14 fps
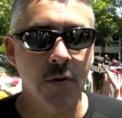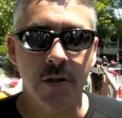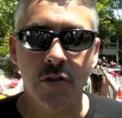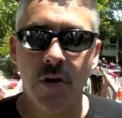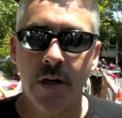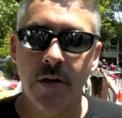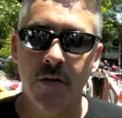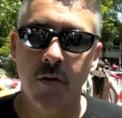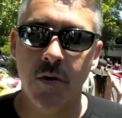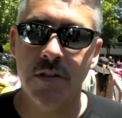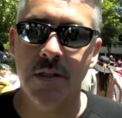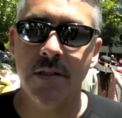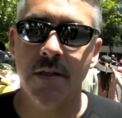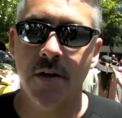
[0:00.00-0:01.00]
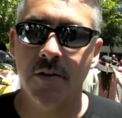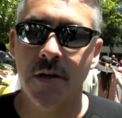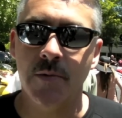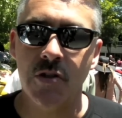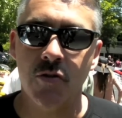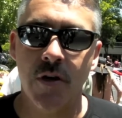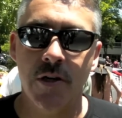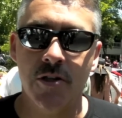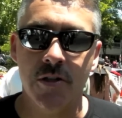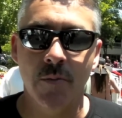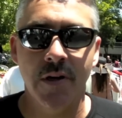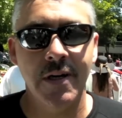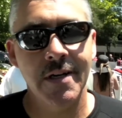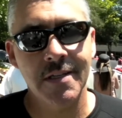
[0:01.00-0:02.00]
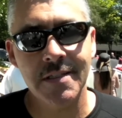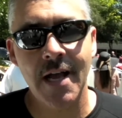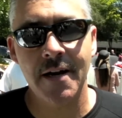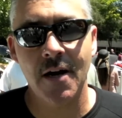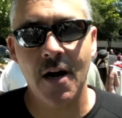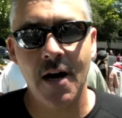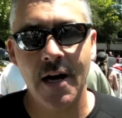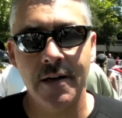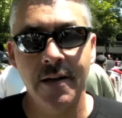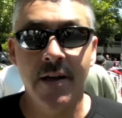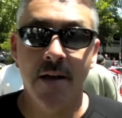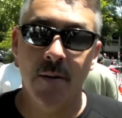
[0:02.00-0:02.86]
we're going to try to do a detailed demonstration. But it is kind of hot.